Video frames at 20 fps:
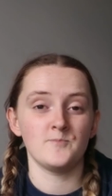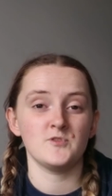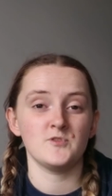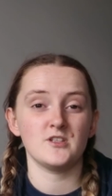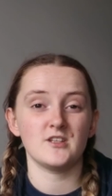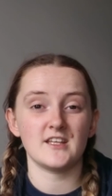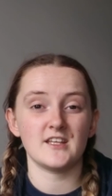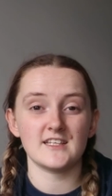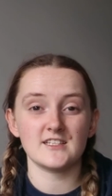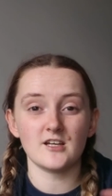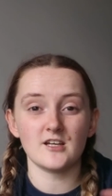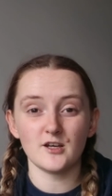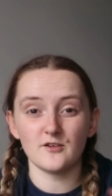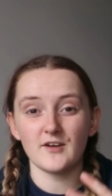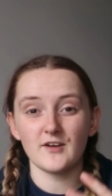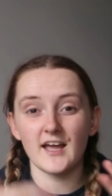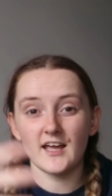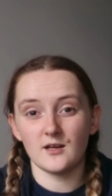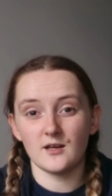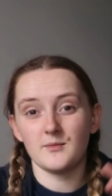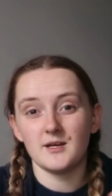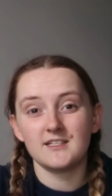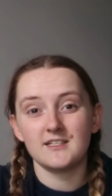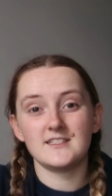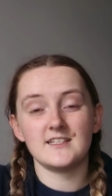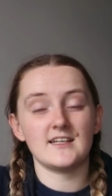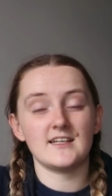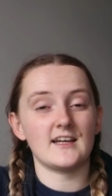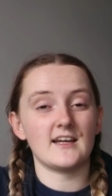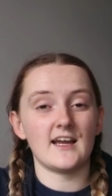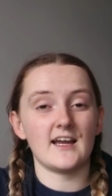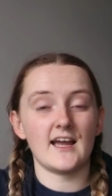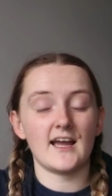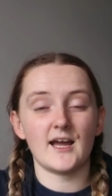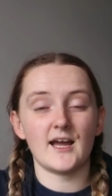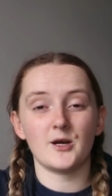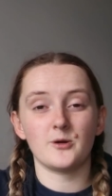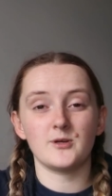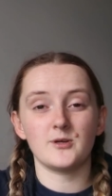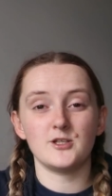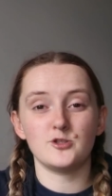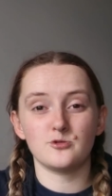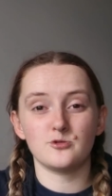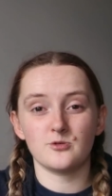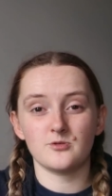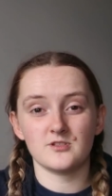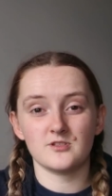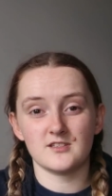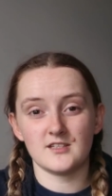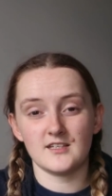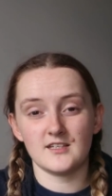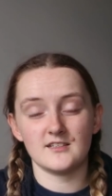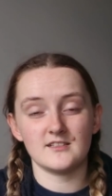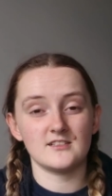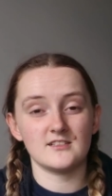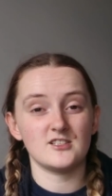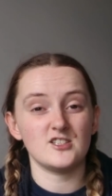so that it's kind of animating how he draws things.